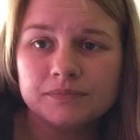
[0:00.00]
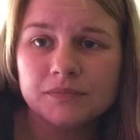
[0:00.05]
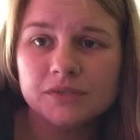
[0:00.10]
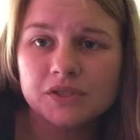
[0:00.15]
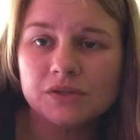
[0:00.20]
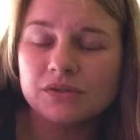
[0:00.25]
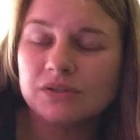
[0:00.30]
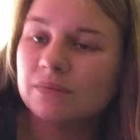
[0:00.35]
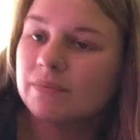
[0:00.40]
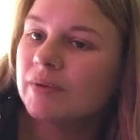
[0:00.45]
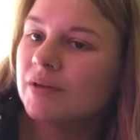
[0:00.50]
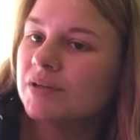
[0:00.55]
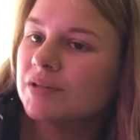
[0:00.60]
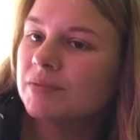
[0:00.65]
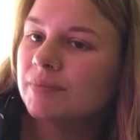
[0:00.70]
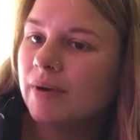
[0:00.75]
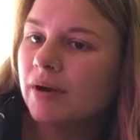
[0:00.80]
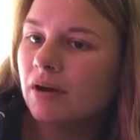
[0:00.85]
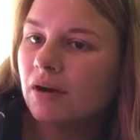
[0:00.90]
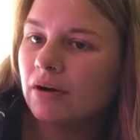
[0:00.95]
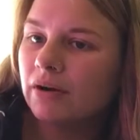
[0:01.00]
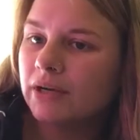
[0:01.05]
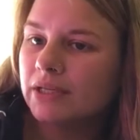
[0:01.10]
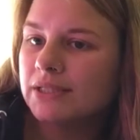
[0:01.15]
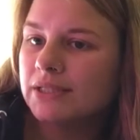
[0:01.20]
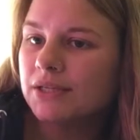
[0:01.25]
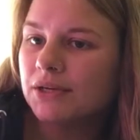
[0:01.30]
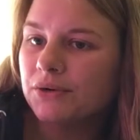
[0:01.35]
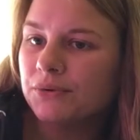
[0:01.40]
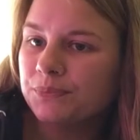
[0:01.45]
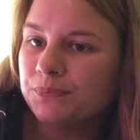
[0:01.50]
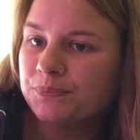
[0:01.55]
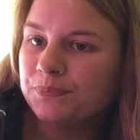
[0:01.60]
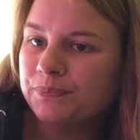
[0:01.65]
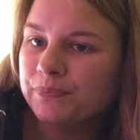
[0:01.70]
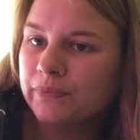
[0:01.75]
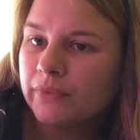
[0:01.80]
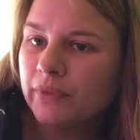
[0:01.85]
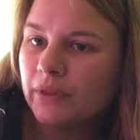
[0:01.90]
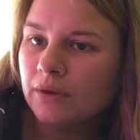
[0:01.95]
So some things about RSO.
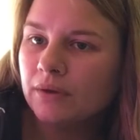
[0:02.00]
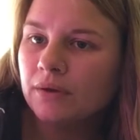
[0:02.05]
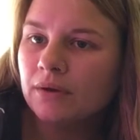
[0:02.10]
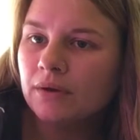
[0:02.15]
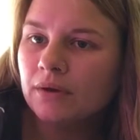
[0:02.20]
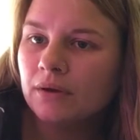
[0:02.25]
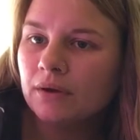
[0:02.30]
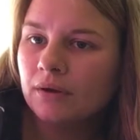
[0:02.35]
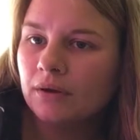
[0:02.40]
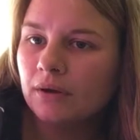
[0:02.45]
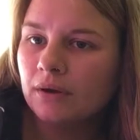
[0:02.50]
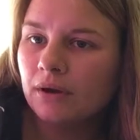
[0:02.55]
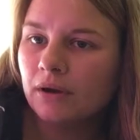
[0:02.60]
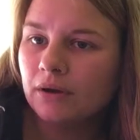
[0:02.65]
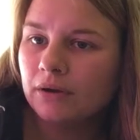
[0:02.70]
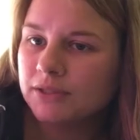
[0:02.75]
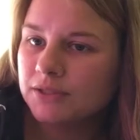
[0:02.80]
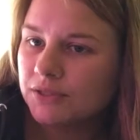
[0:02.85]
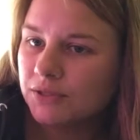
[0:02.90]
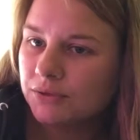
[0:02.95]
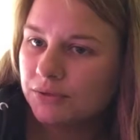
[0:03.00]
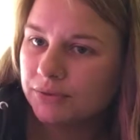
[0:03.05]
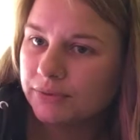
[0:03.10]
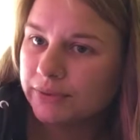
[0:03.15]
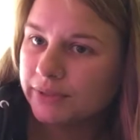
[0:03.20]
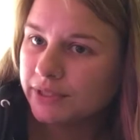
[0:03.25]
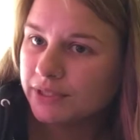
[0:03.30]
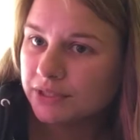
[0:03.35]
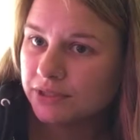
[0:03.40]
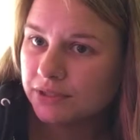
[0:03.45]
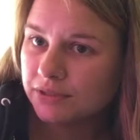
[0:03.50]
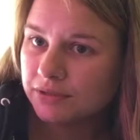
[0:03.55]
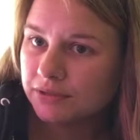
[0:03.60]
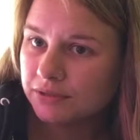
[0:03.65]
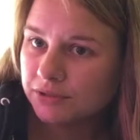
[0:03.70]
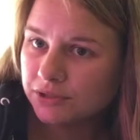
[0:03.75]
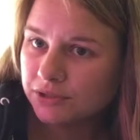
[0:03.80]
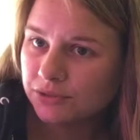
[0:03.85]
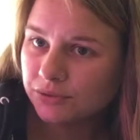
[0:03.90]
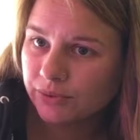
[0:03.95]
RSO is
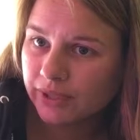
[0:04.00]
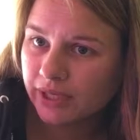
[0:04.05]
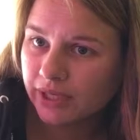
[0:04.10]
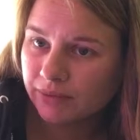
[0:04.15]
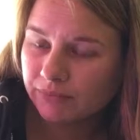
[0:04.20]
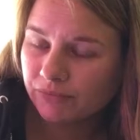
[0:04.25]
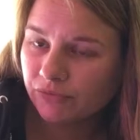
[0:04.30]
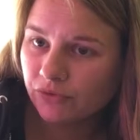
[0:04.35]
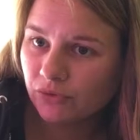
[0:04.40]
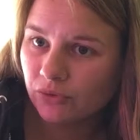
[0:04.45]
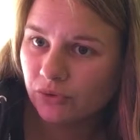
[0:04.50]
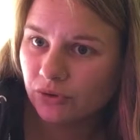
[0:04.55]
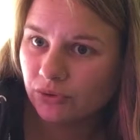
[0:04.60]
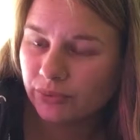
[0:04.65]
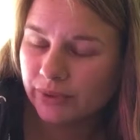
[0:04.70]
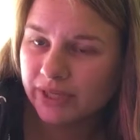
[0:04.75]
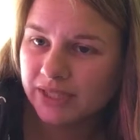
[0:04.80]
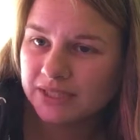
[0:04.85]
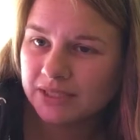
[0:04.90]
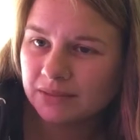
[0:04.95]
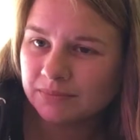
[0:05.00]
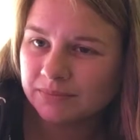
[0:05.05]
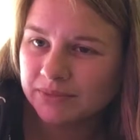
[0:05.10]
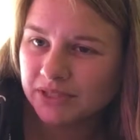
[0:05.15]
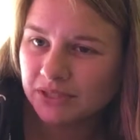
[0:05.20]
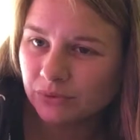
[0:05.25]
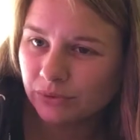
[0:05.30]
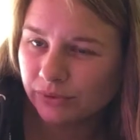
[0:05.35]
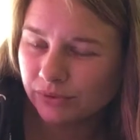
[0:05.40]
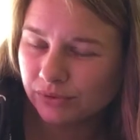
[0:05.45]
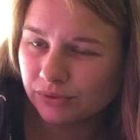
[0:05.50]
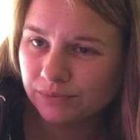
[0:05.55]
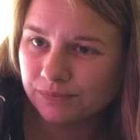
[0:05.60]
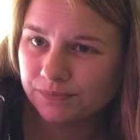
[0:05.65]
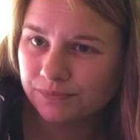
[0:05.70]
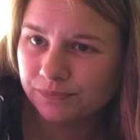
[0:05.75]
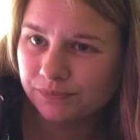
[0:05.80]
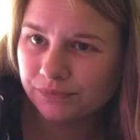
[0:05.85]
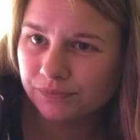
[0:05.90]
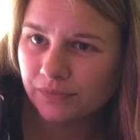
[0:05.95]
the short name for Rick Simpson oil.
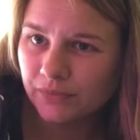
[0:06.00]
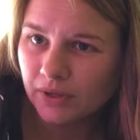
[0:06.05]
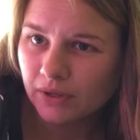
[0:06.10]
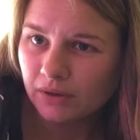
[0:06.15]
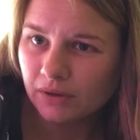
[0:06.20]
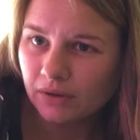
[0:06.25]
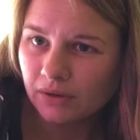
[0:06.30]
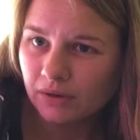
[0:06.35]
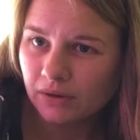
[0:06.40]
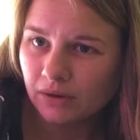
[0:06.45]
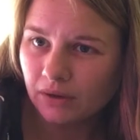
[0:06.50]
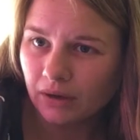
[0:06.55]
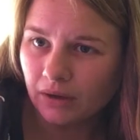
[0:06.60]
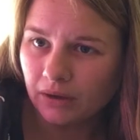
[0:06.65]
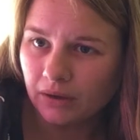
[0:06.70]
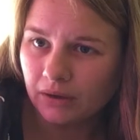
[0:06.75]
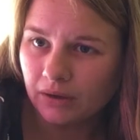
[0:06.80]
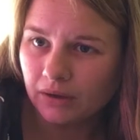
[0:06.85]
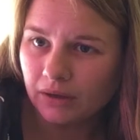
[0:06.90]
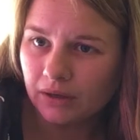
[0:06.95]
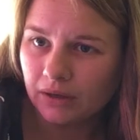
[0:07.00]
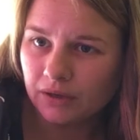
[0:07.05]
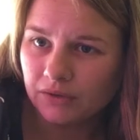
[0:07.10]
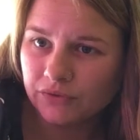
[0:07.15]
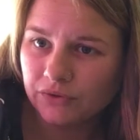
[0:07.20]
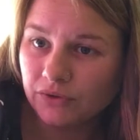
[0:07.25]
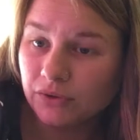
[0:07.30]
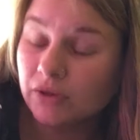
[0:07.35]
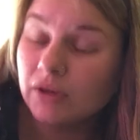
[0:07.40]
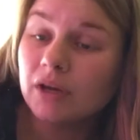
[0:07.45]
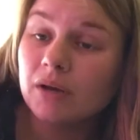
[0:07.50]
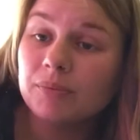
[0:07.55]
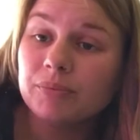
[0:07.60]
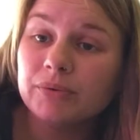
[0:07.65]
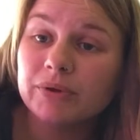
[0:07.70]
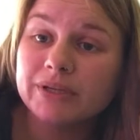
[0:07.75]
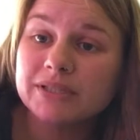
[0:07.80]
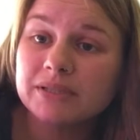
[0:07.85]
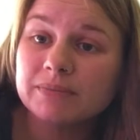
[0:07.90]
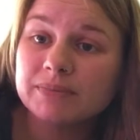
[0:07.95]
If you look up
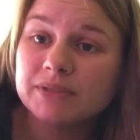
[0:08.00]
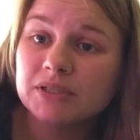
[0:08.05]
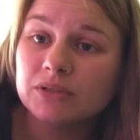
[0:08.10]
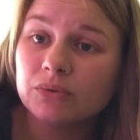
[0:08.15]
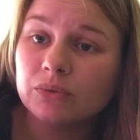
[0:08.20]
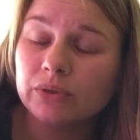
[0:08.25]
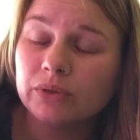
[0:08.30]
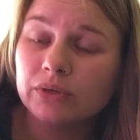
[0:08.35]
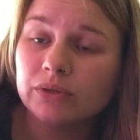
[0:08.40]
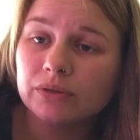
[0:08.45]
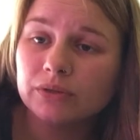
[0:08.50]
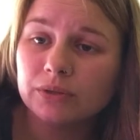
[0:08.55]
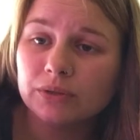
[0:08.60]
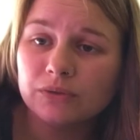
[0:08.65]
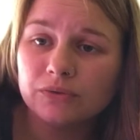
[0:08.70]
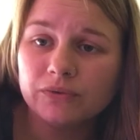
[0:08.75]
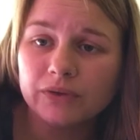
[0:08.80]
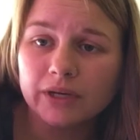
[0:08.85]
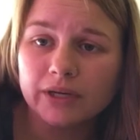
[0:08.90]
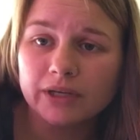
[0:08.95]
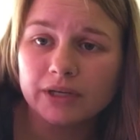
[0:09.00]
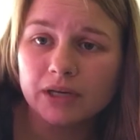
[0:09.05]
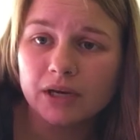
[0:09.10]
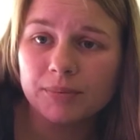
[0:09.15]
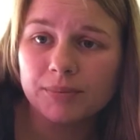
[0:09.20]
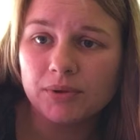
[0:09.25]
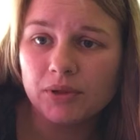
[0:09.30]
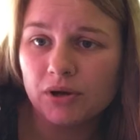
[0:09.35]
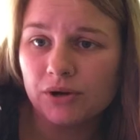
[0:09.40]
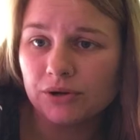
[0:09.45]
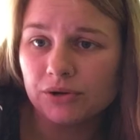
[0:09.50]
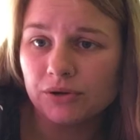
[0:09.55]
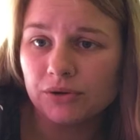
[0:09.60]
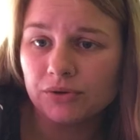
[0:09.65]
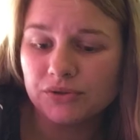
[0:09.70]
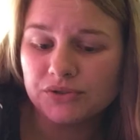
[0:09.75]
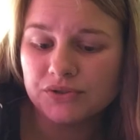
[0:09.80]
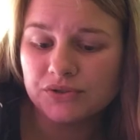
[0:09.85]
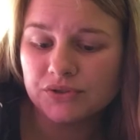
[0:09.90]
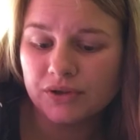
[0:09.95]
Rick Simpson oil, you'll find a couple
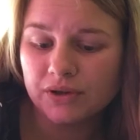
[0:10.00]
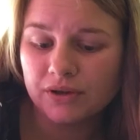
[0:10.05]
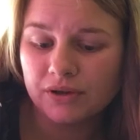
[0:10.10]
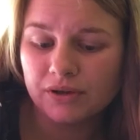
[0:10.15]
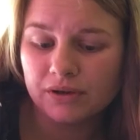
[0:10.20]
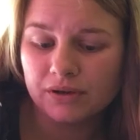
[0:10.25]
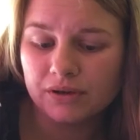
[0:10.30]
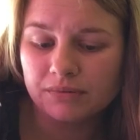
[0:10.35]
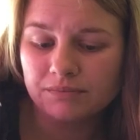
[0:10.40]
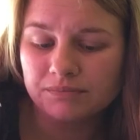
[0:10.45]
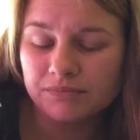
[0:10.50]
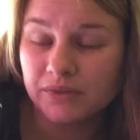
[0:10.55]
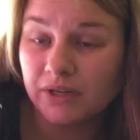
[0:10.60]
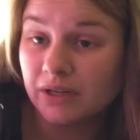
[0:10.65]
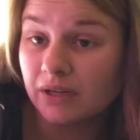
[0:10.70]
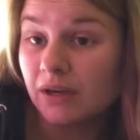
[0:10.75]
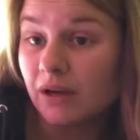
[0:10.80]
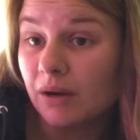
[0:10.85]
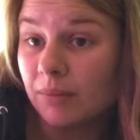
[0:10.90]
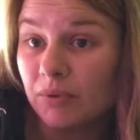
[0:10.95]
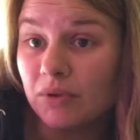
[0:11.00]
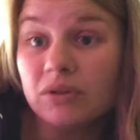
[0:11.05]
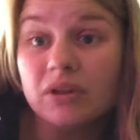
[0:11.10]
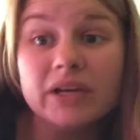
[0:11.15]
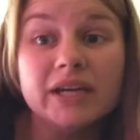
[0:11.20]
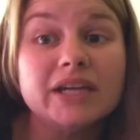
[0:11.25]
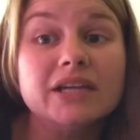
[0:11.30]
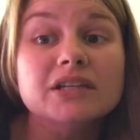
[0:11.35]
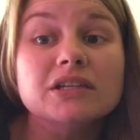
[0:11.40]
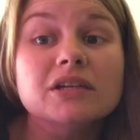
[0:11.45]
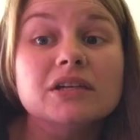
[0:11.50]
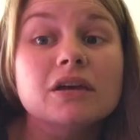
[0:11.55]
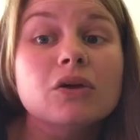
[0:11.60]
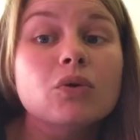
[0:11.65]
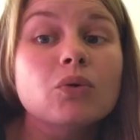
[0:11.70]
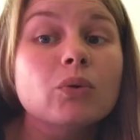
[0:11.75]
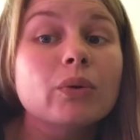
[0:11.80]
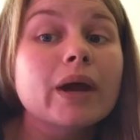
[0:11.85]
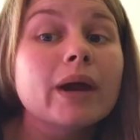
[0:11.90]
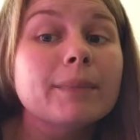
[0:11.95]
articles, not a couple, a
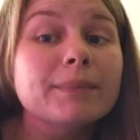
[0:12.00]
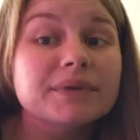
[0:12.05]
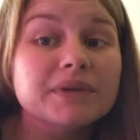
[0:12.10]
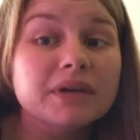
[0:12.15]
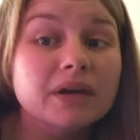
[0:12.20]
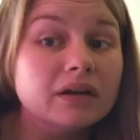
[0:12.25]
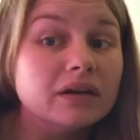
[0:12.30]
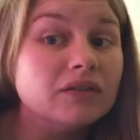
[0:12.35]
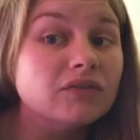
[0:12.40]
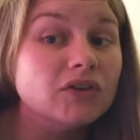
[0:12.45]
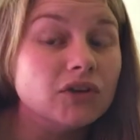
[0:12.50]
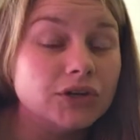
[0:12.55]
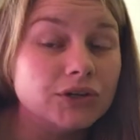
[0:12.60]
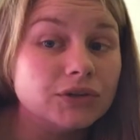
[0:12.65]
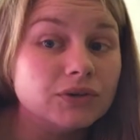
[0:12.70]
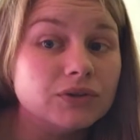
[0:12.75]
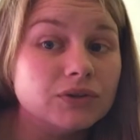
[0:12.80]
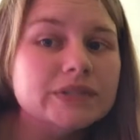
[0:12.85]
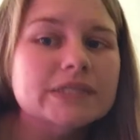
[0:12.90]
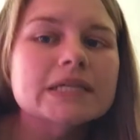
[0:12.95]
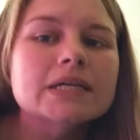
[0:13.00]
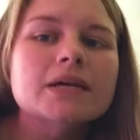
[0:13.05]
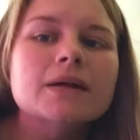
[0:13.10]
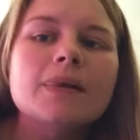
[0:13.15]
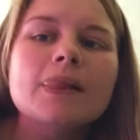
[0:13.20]
crap ton of articles,